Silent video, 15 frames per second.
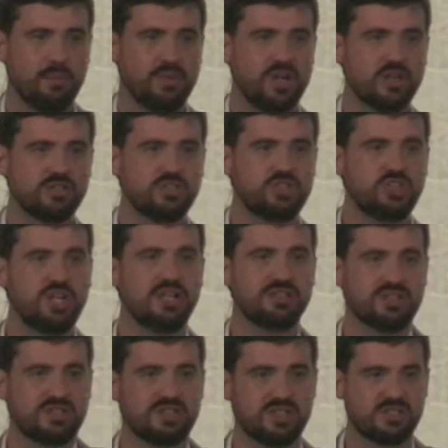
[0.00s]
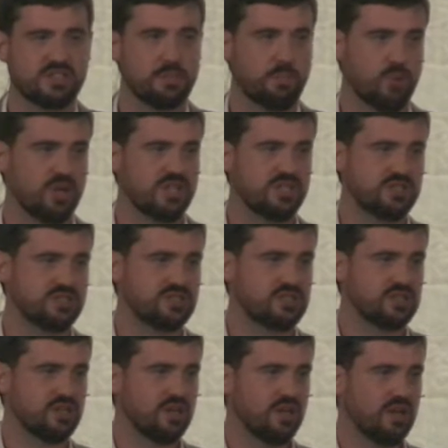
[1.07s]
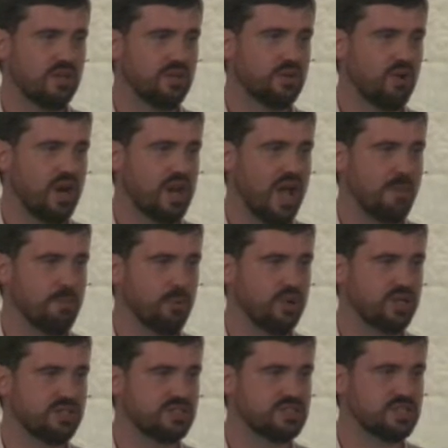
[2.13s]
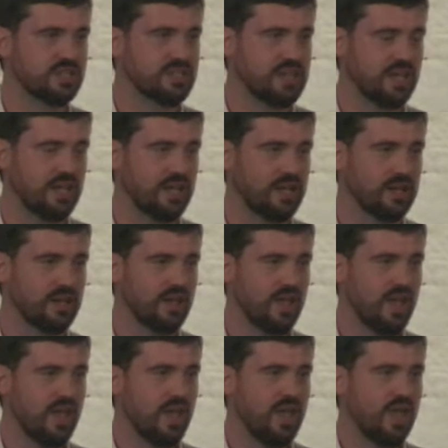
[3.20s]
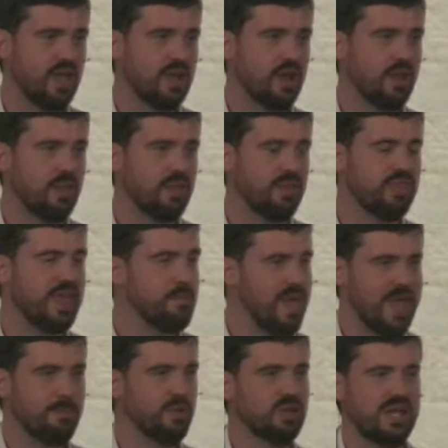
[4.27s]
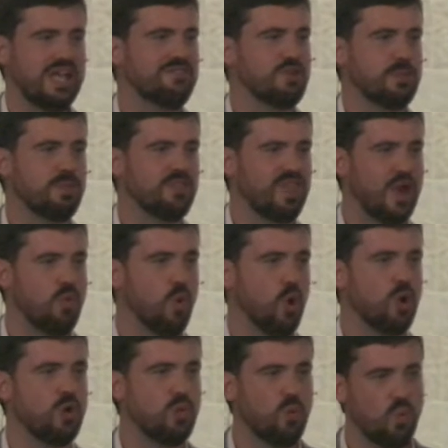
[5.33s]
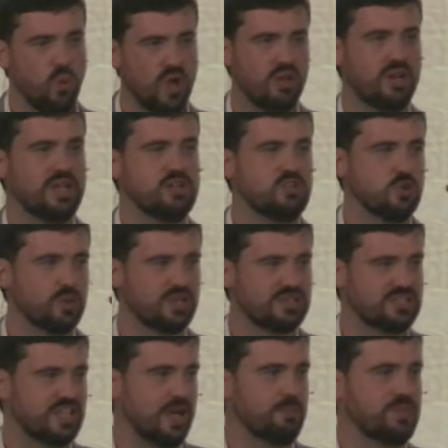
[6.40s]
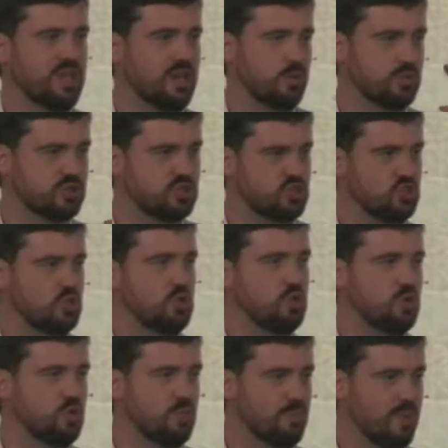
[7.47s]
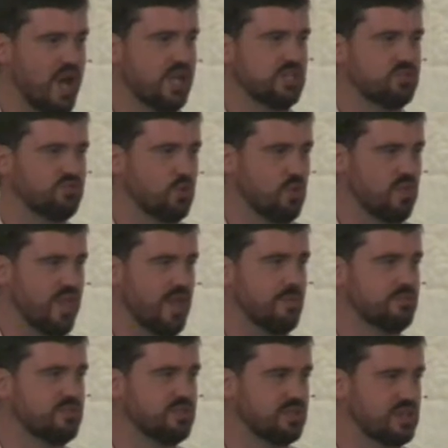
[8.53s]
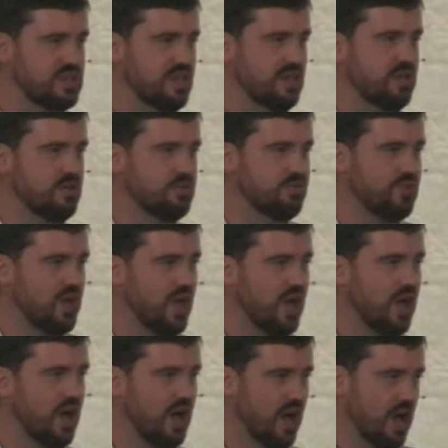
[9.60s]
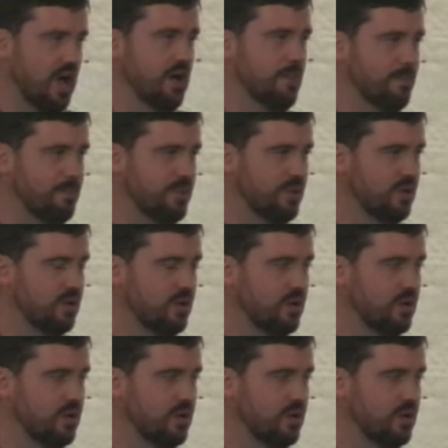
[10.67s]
because Jesus is the priest, the great high priest and king. They may believe it, but they weren't willing to accept it. It was too much for them to give up.